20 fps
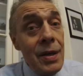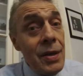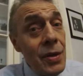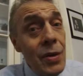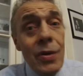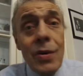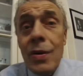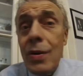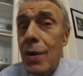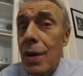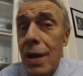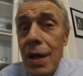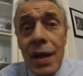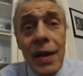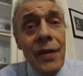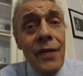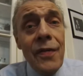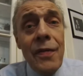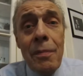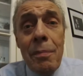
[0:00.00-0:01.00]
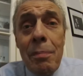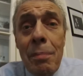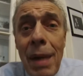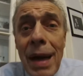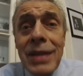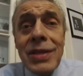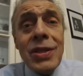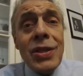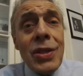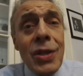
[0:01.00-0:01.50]
you could live
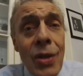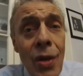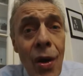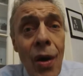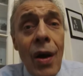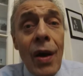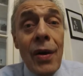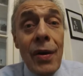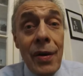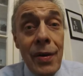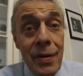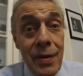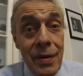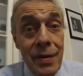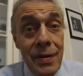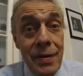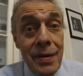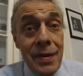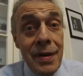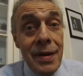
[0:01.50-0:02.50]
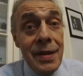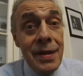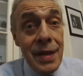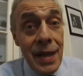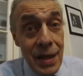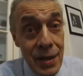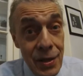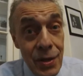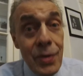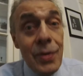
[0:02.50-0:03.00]
much longer
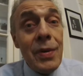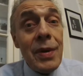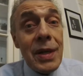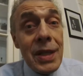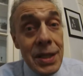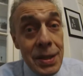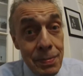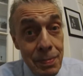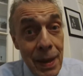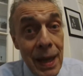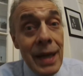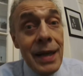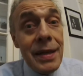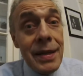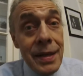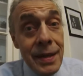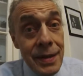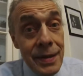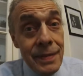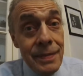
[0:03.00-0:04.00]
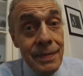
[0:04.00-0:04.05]
than you expected.